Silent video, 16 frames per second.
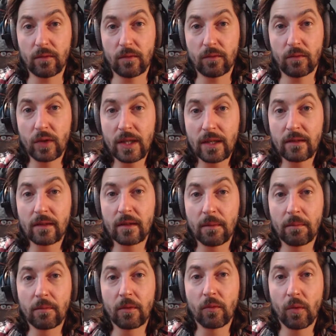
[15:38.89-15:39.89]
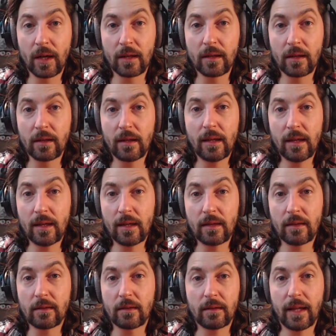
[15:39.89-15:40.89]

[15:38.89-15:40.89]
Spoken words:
Reason number one is